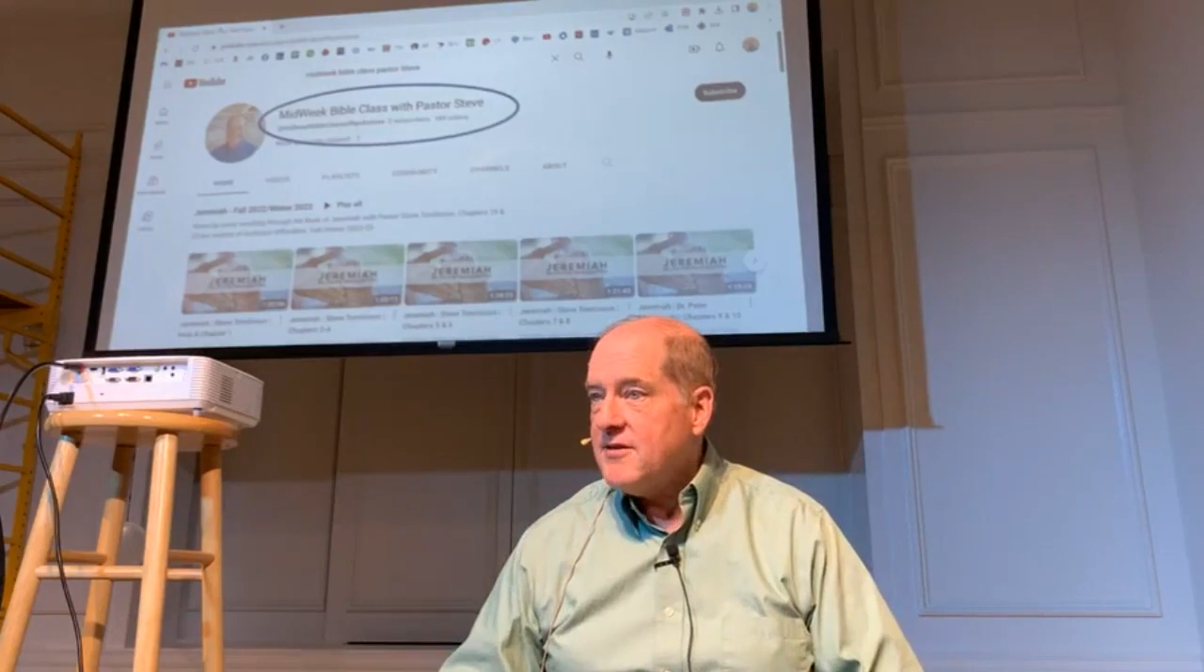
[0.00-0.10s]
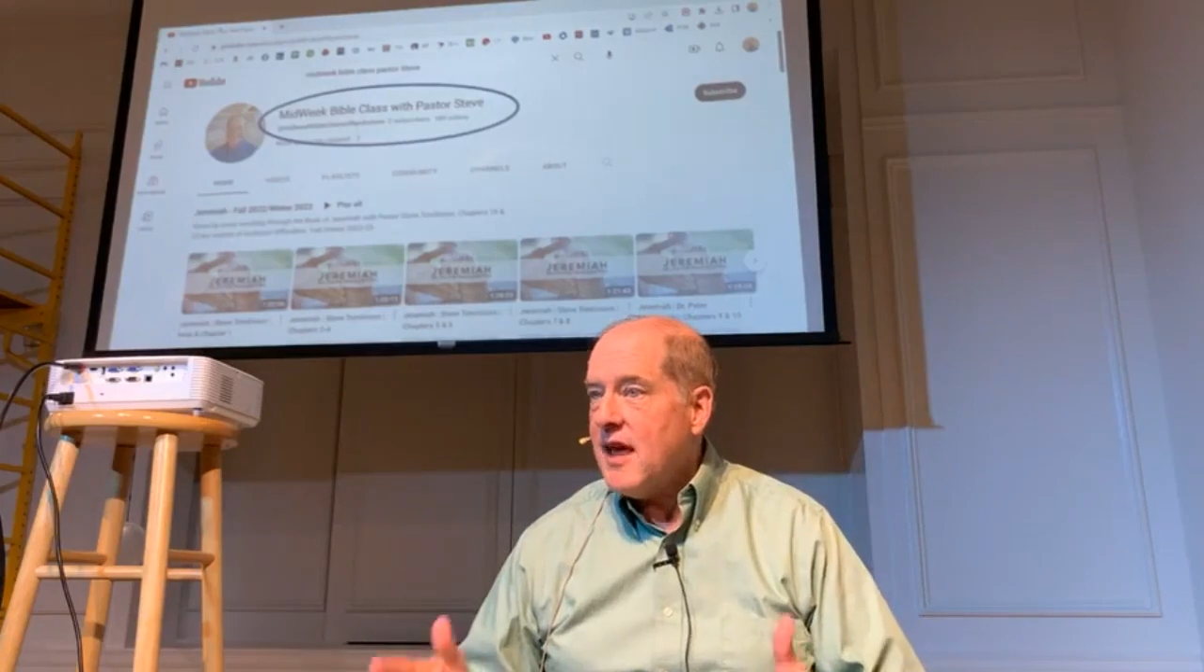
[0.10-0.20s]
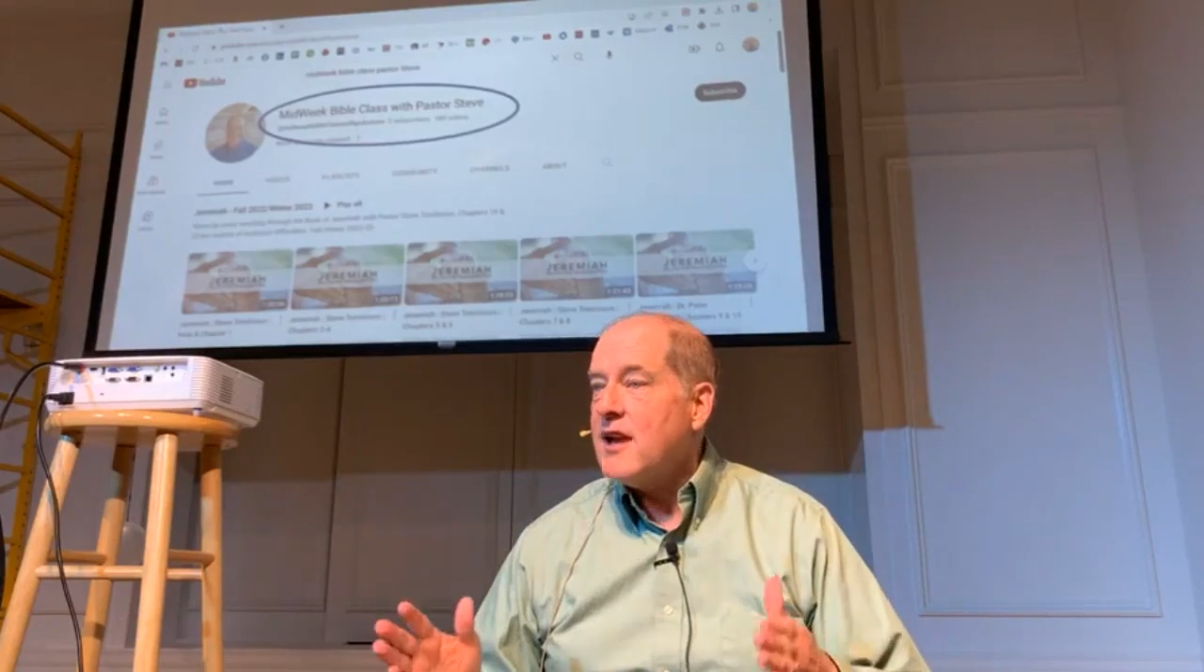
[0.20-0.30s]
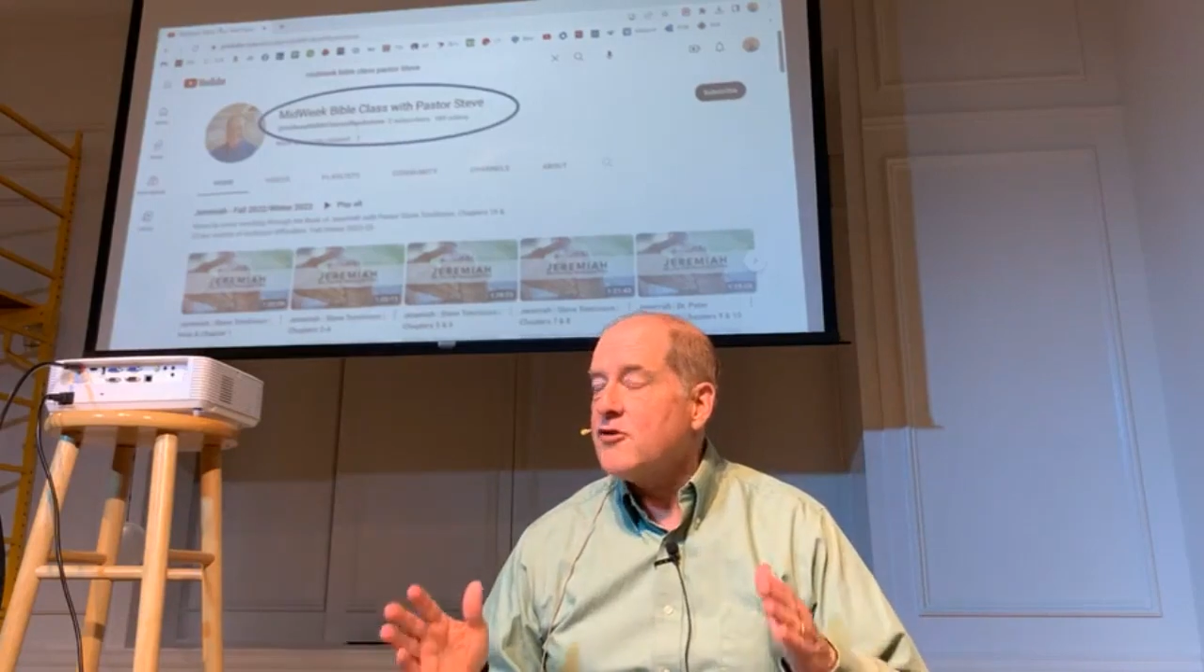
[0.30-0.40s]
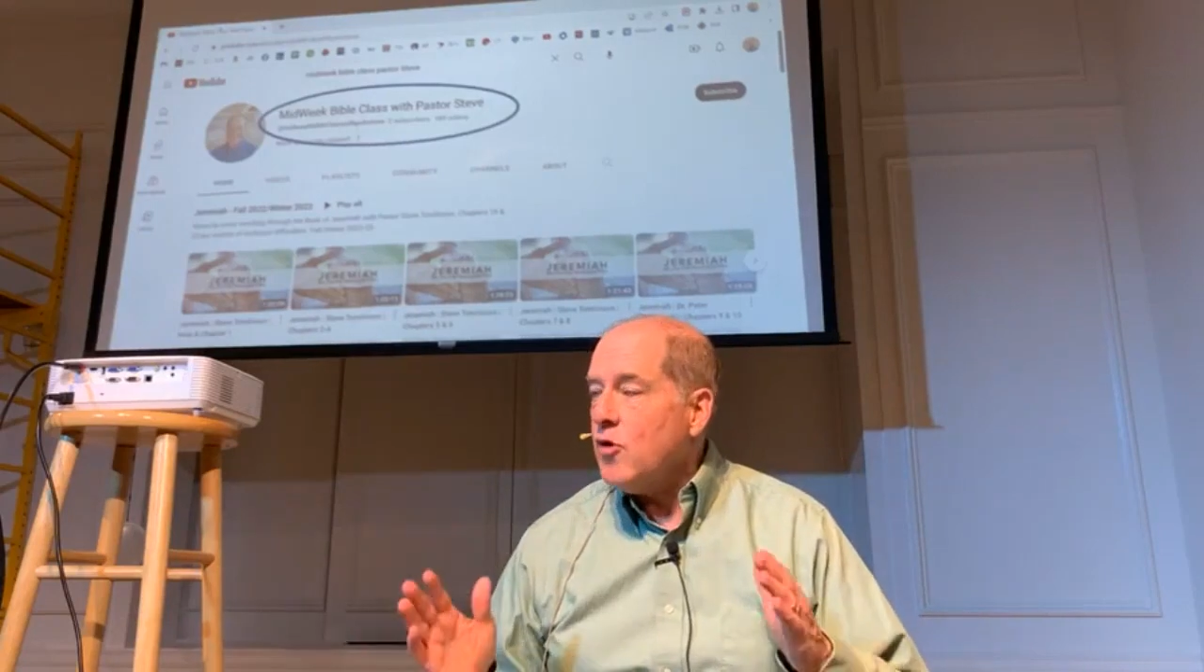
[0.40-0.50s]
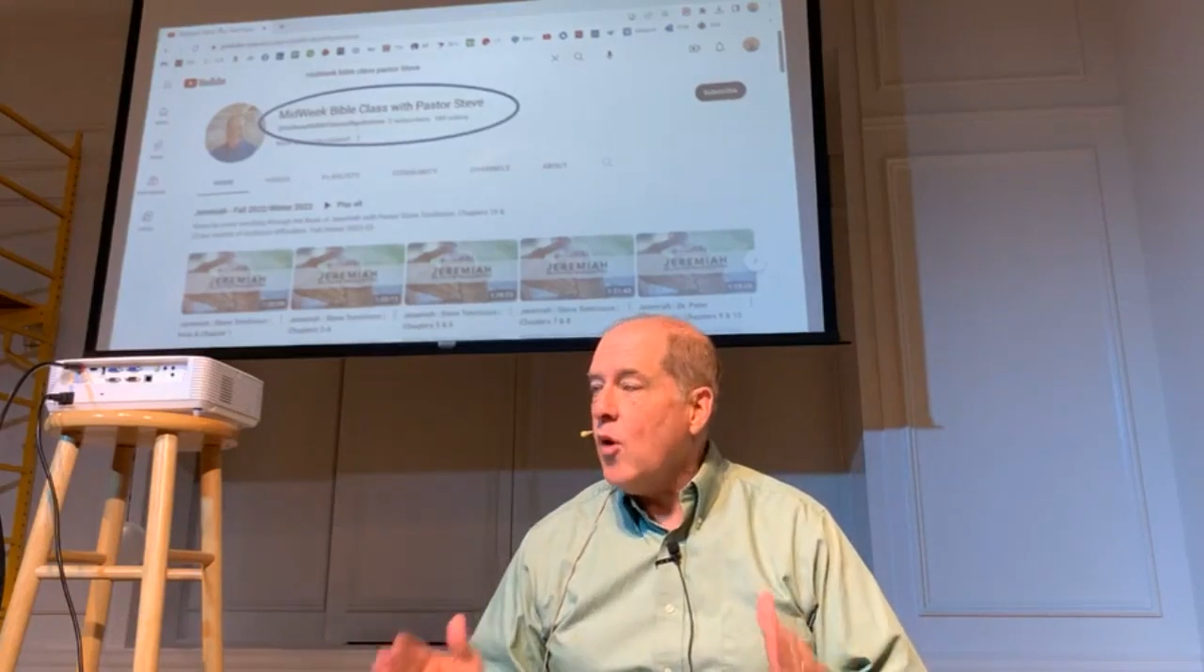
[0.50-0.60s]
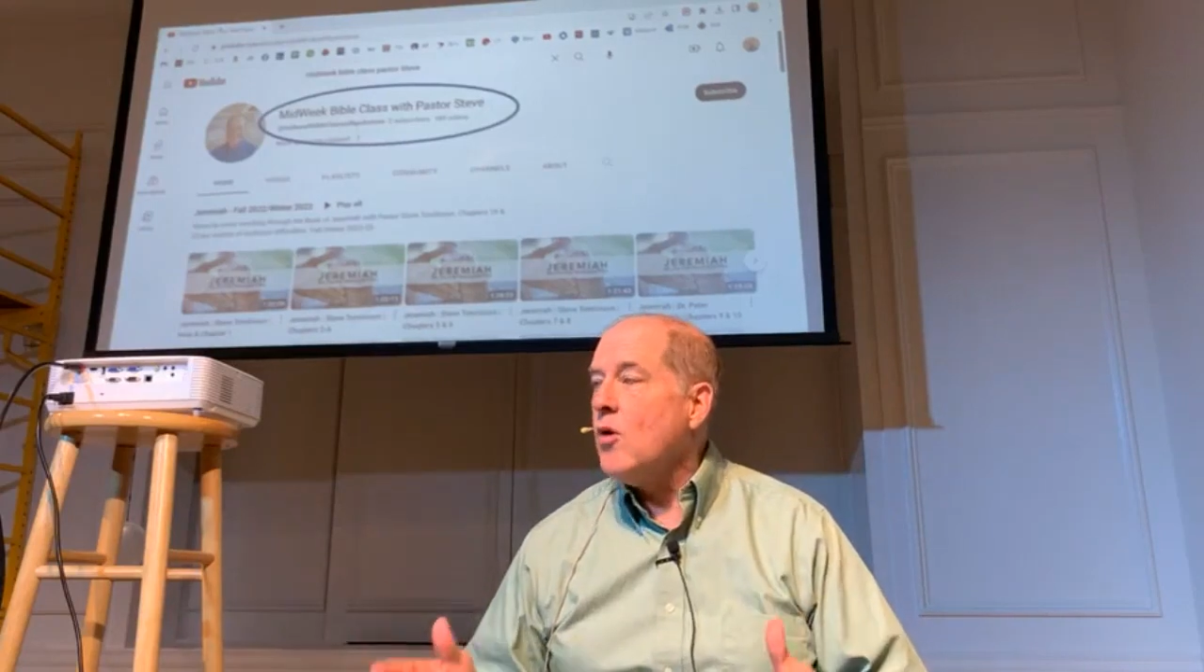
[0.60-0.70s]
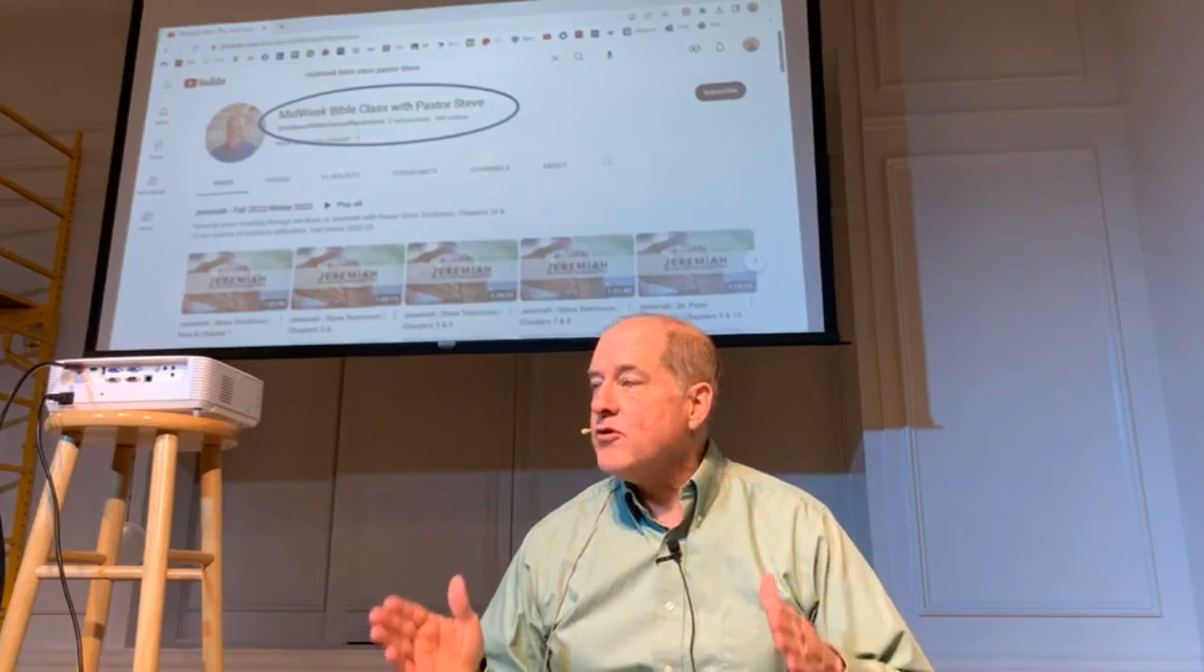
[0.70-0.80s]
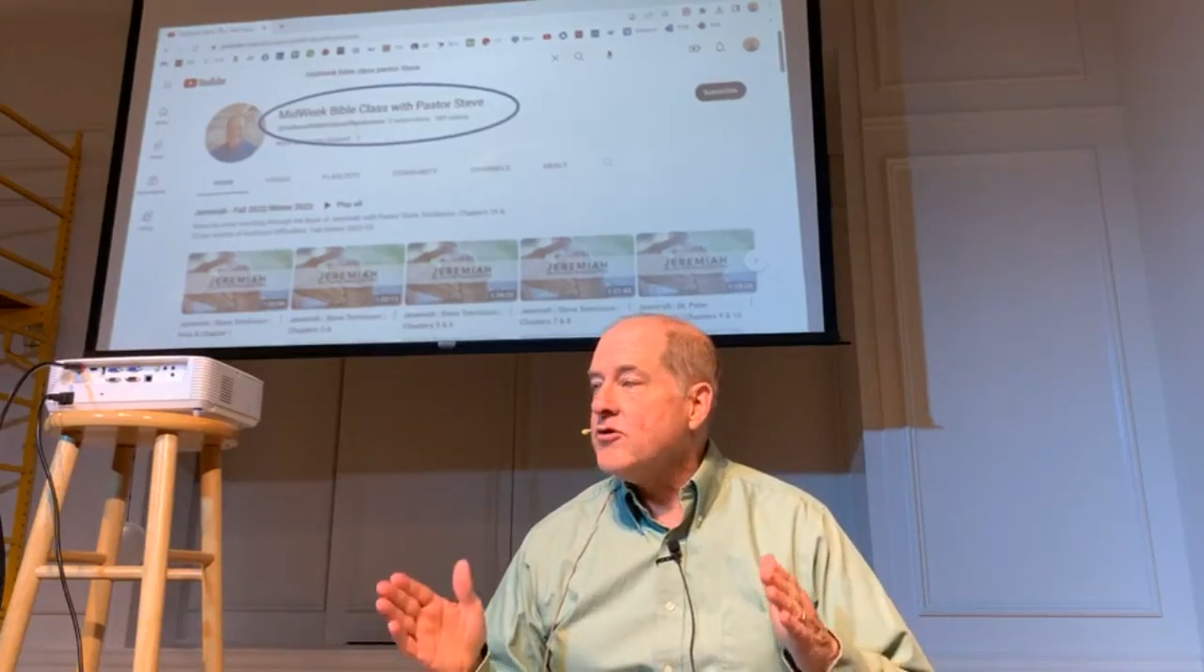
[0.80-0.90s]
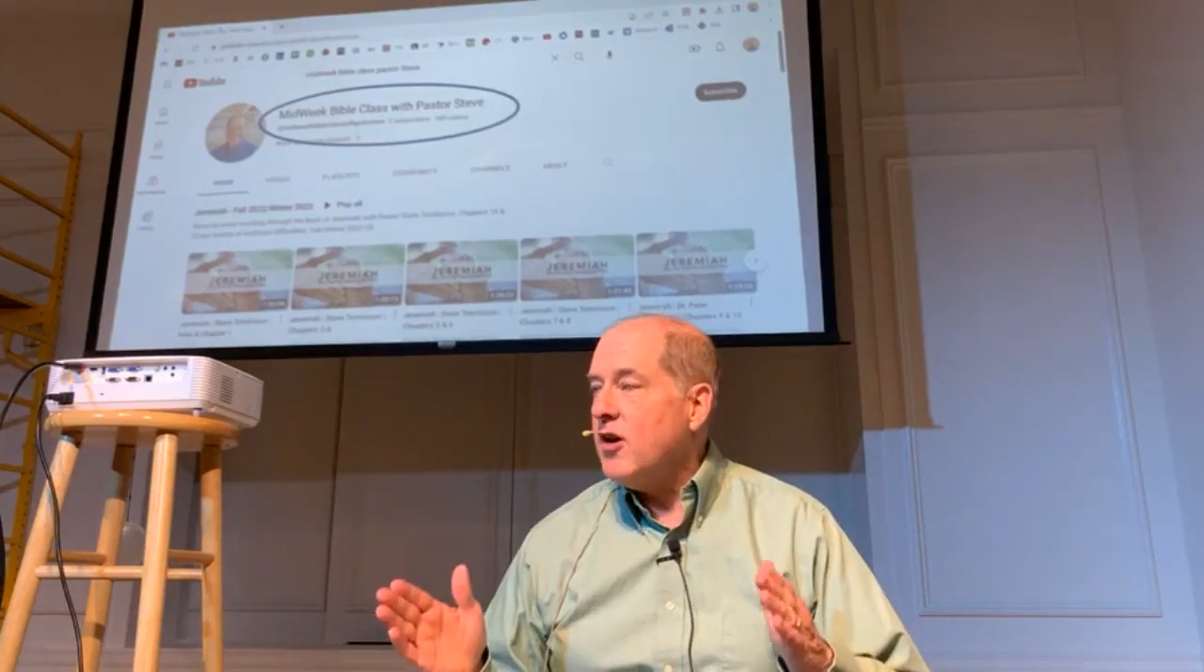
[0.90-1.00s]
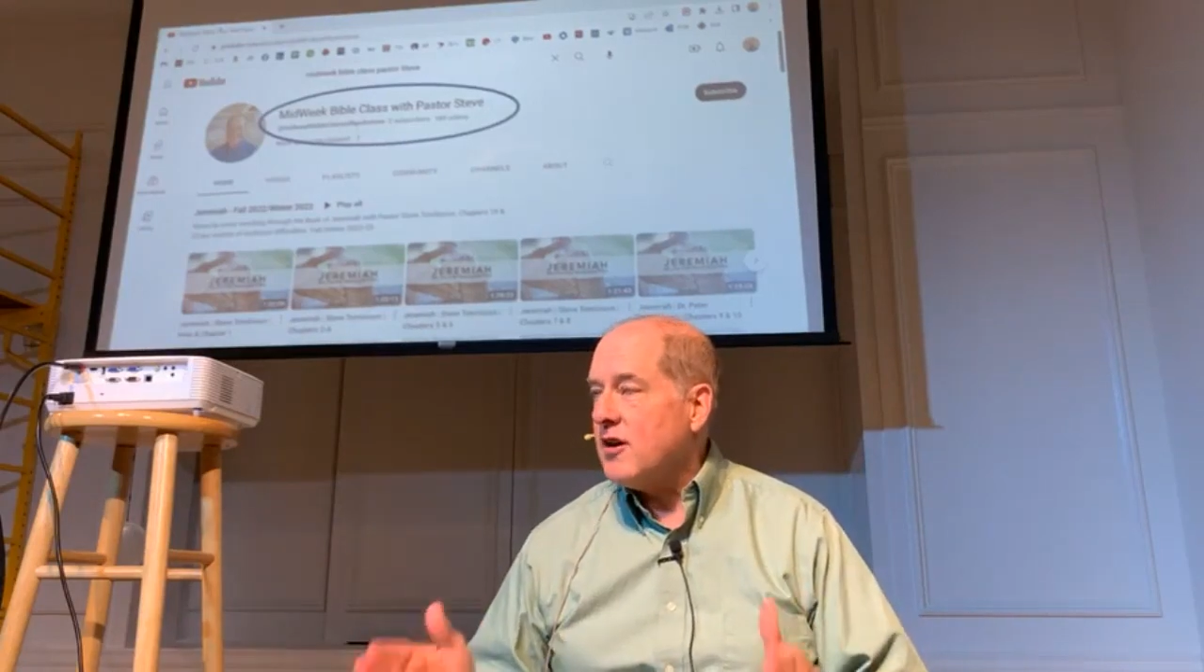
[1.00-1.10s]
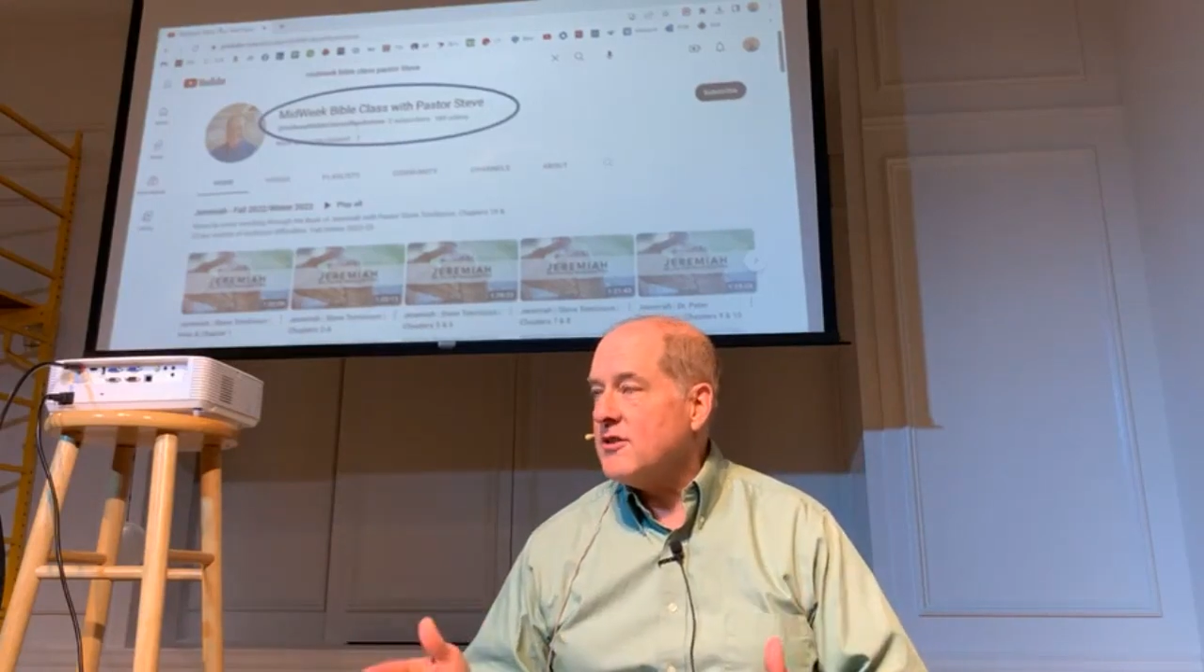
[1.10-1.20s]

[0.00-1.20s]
that it's all